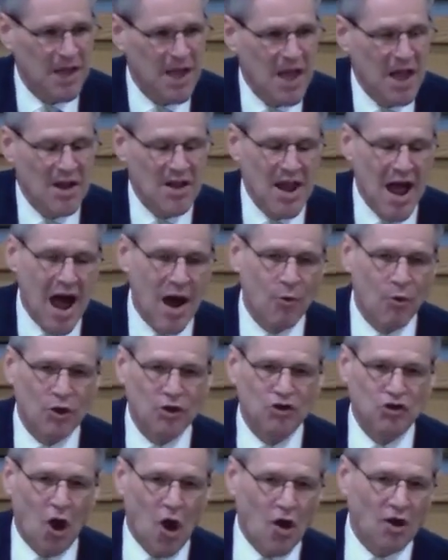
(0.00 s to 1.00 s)
now we're
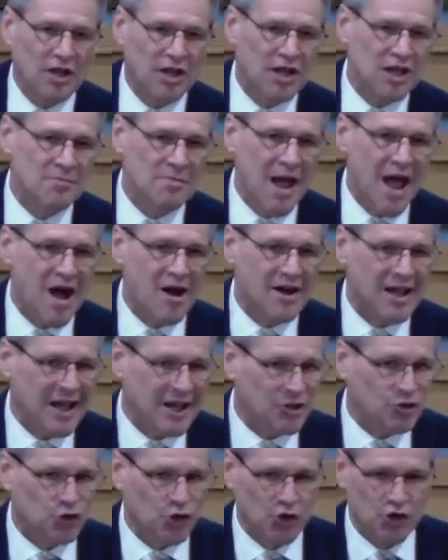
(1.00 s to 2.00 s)
talking about
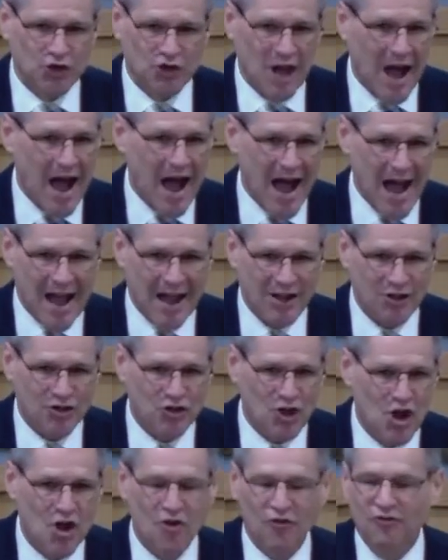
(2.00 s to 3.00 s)
exercise,
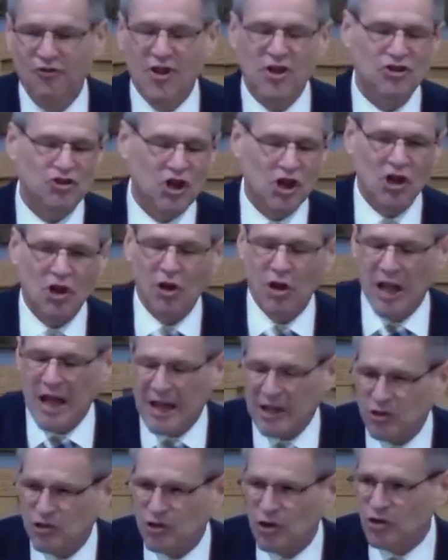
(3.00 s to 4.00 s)
physical
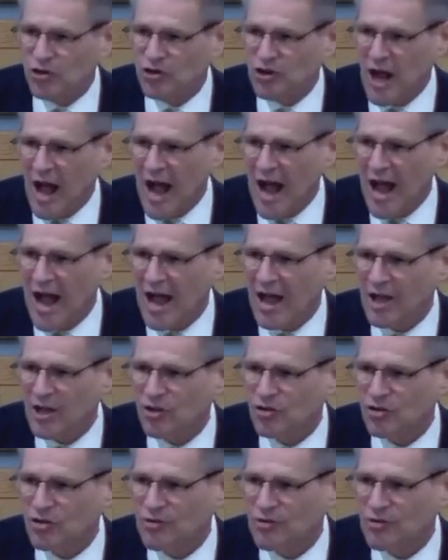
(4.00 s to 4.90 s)
exercise.